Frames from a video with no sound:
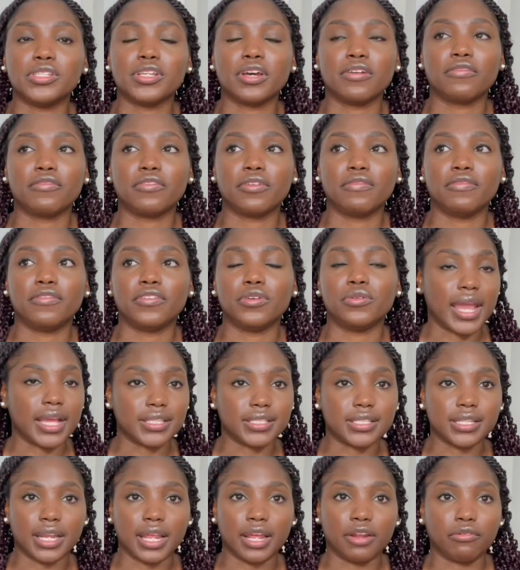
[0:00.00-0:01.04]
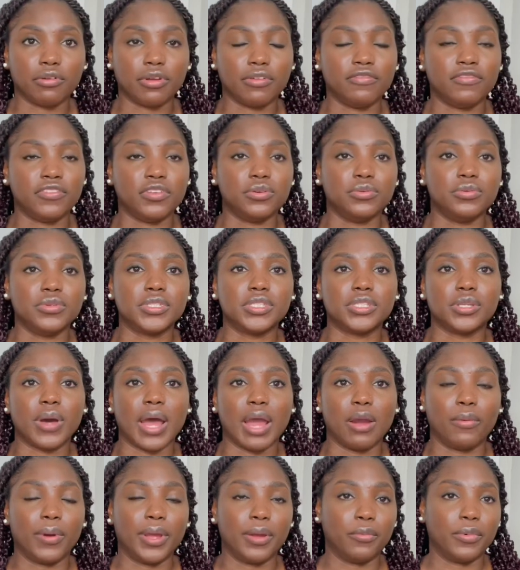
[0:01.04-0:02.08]
of excellent reviews, so I
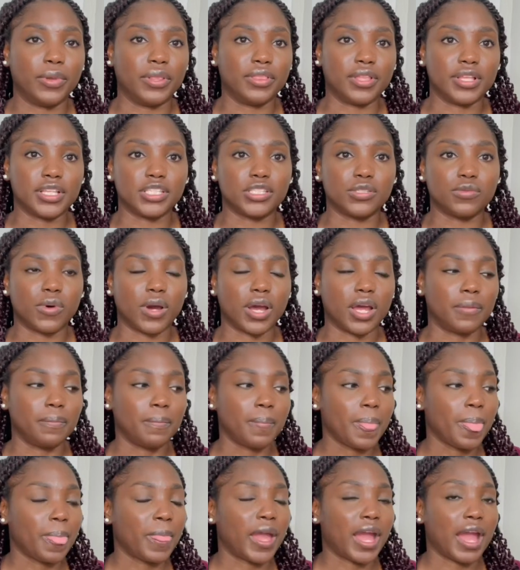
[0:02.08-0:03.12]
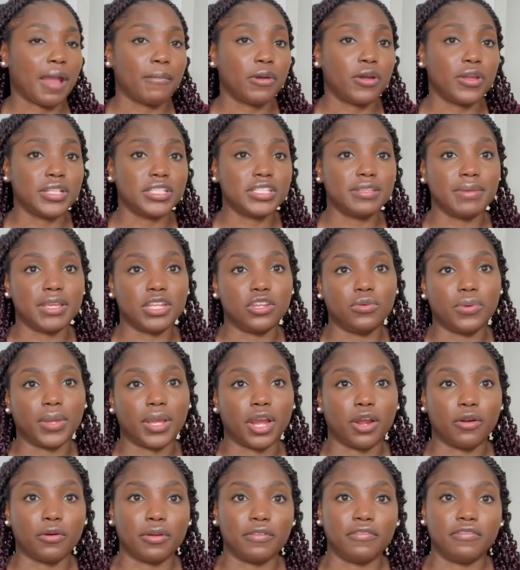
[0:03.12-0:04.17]
went with this one. I'm going to be doing
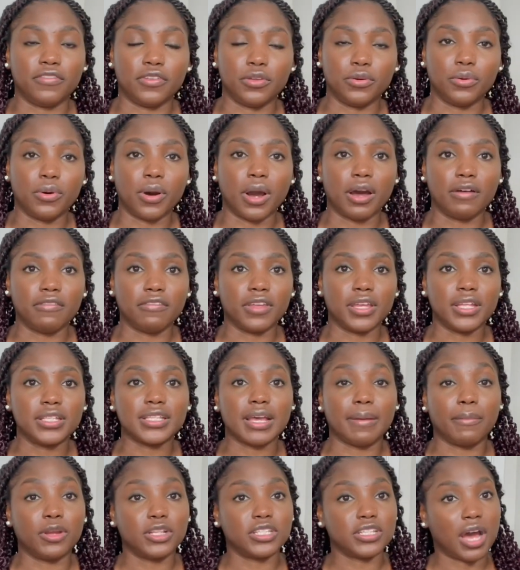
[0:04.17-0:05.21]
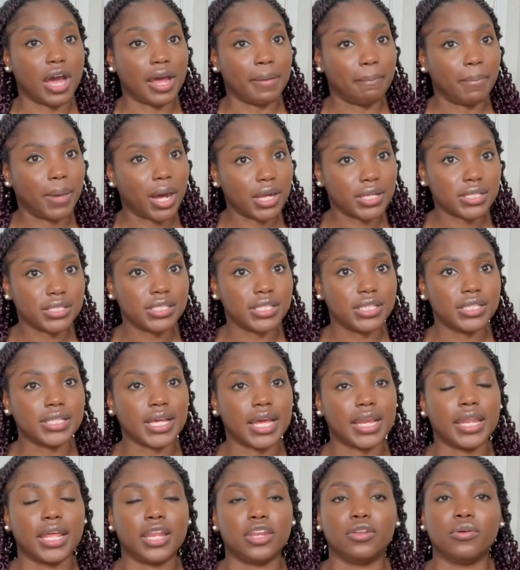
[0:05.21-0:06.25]
a review of it. I'm going to unbox it and
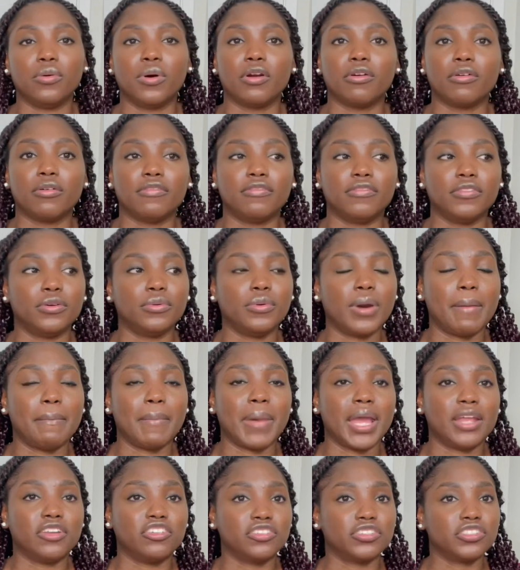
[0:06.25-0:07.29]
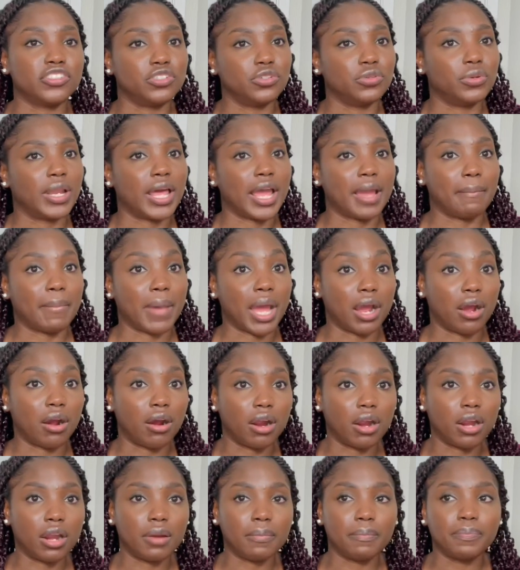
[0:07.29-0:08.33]
then do a review. I might just do like my
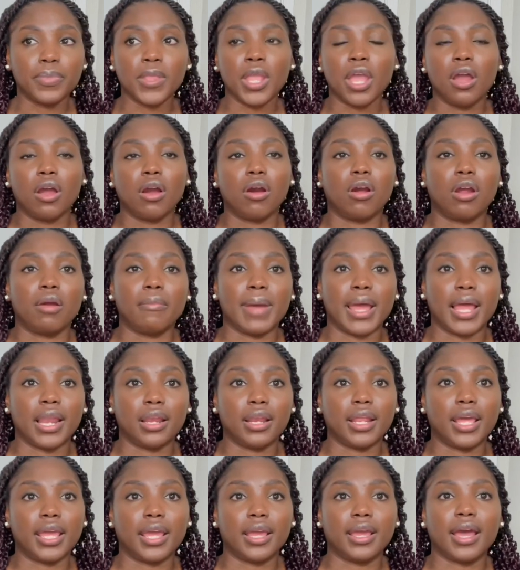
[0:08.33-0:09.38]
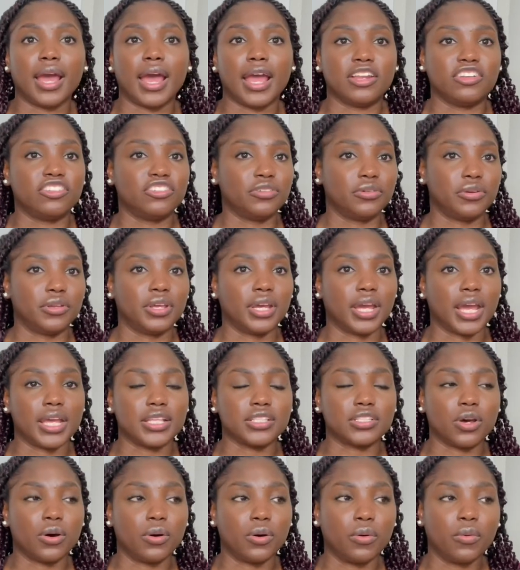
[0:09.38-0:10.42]
arm or my leg and show you guys how it